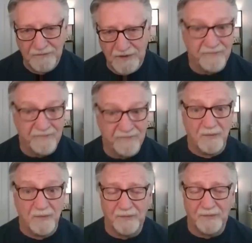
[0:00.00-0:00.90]
metal
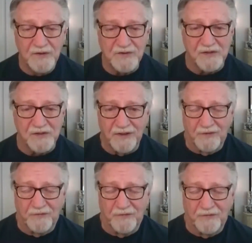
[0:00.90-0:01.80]
music really for the first
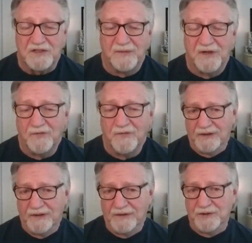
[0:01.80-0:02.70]
time ever in a
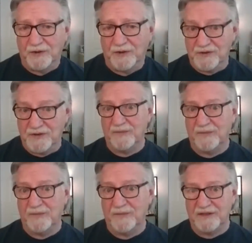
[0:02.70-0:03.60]
children's
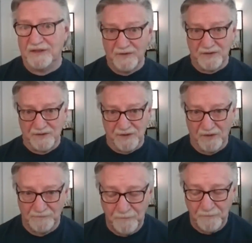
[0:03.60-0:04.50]
animated television show.
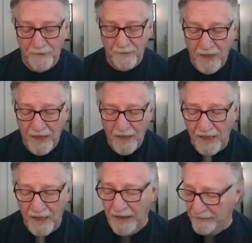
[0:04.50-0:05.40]

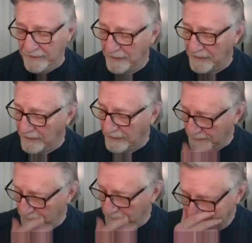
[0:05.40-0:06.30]
And um,
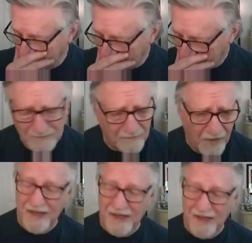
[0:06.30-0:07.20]
the
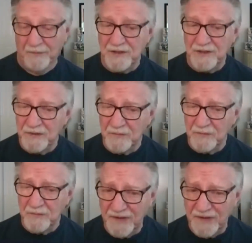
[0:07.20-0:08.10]
animation was
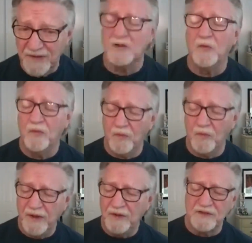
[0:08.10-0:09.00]
fantastic. So we knew
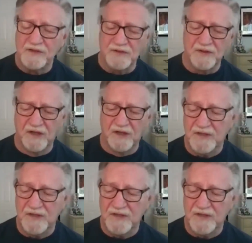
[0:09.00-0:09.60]
amongst ourselves,